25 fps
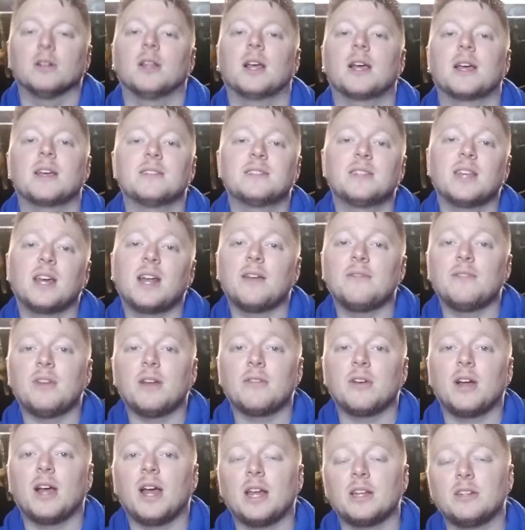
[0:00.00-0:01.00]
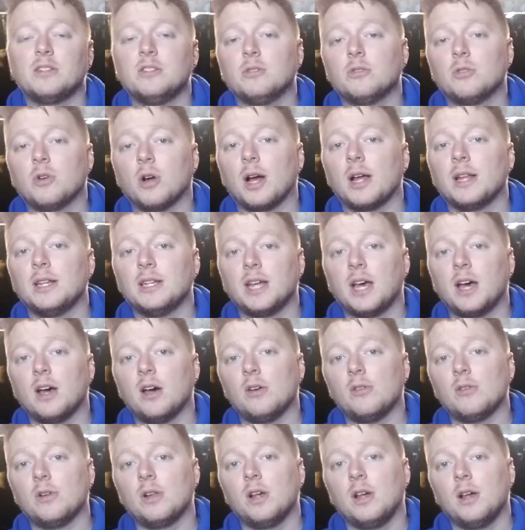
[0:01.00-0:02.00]
Like I said, I've never had to grind
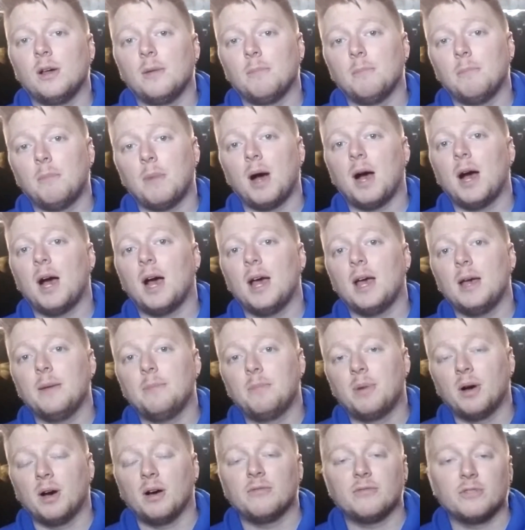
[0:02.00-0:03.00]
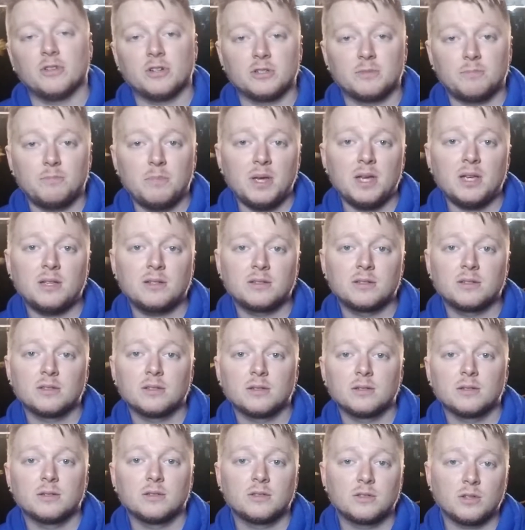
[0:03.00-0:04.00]
down my puffers' beaks,
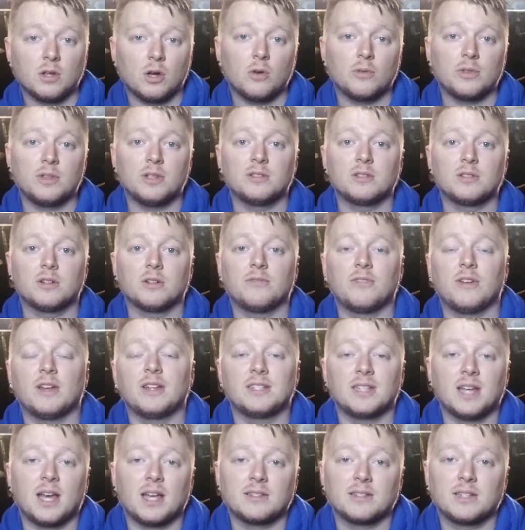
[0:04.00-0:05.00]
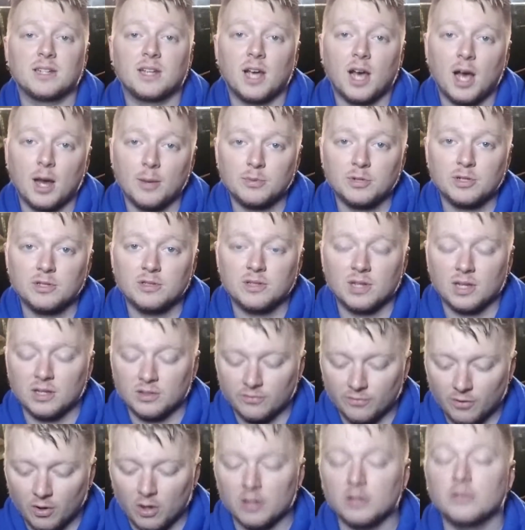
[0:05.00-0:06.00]
so these are fantastic options as
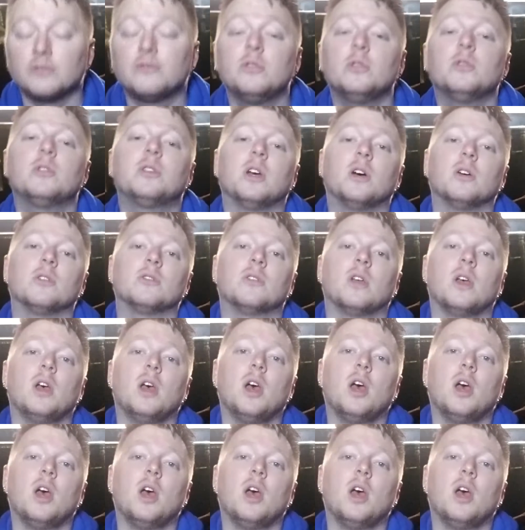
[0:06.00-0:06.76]
far as food goes.